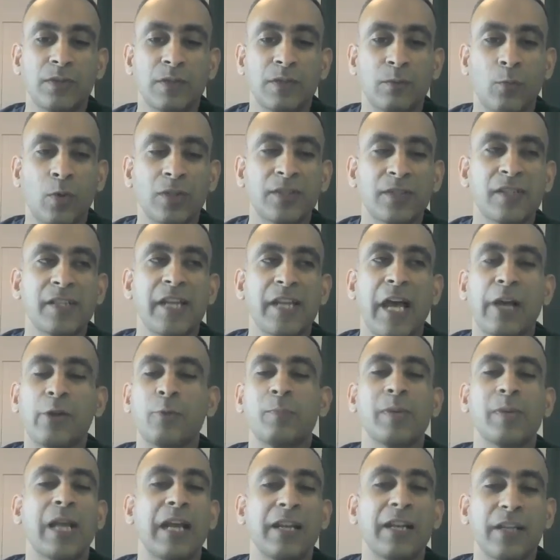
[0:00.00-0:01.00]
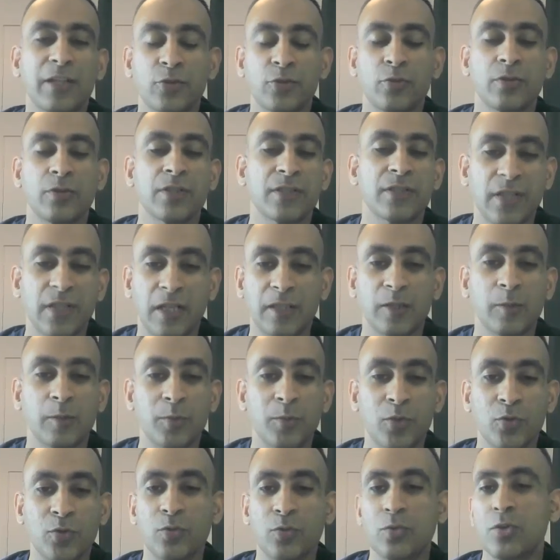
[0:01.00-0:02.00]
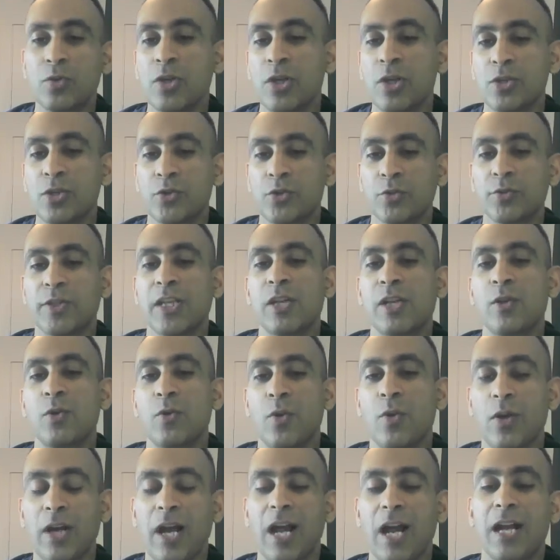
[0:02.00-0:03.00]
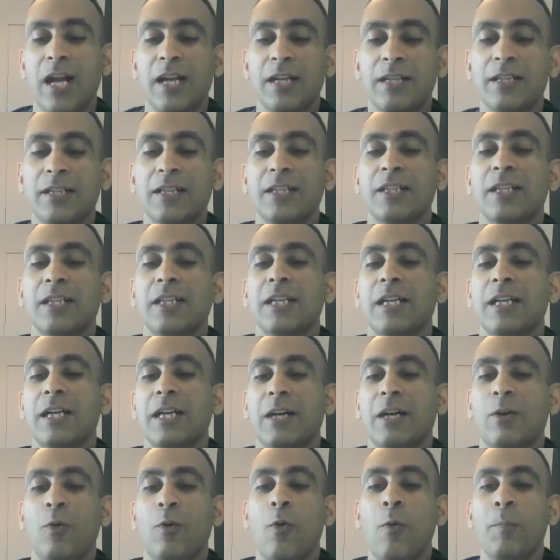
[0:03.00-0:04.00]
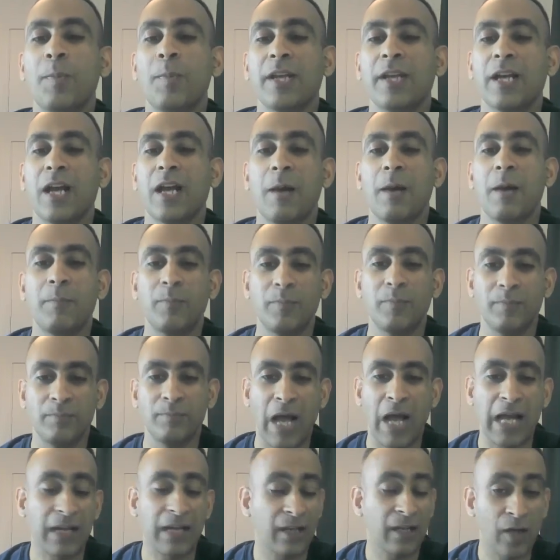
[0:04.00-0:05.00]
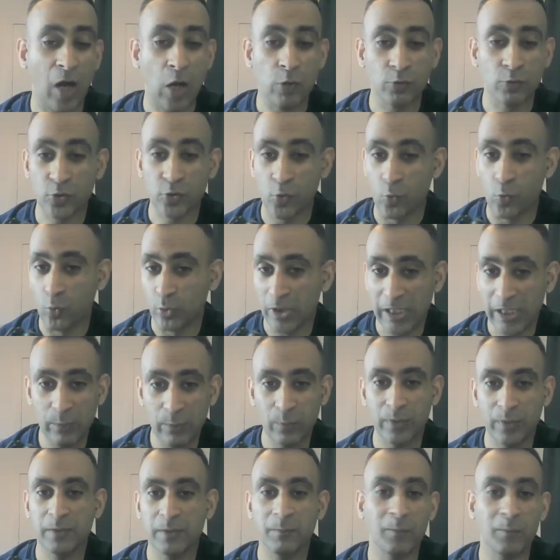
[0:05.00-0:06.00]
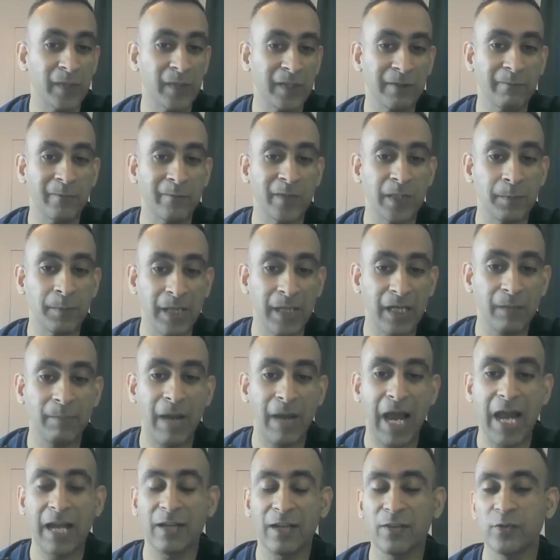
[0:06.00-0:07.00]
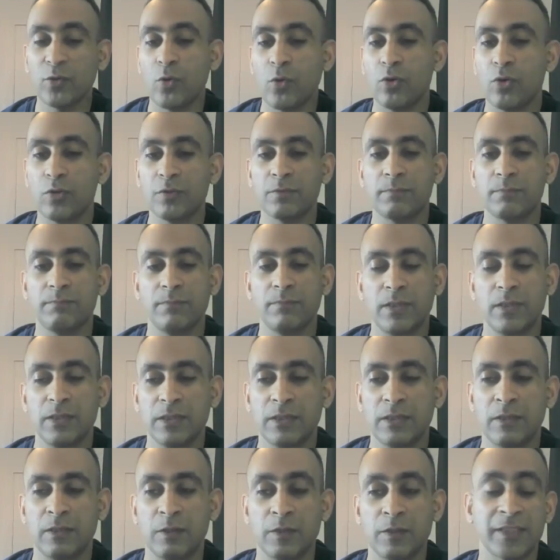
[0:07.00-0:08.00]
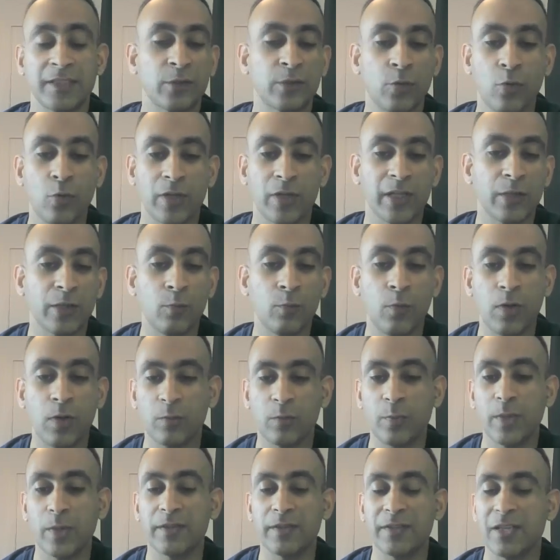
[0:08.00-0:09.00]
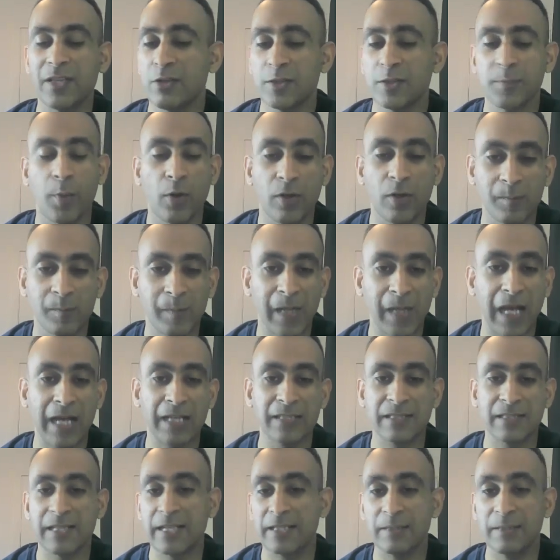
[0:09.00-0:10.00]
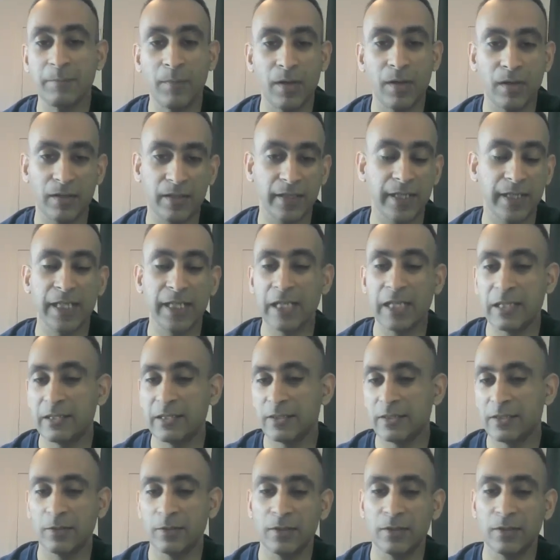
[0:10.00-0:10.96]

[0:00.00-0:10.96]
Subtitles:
what scenario planning should a startup do? Should they look at opening up bank accounts only with the bigger banks, or is it okay to work with smaller banks like the Mercury and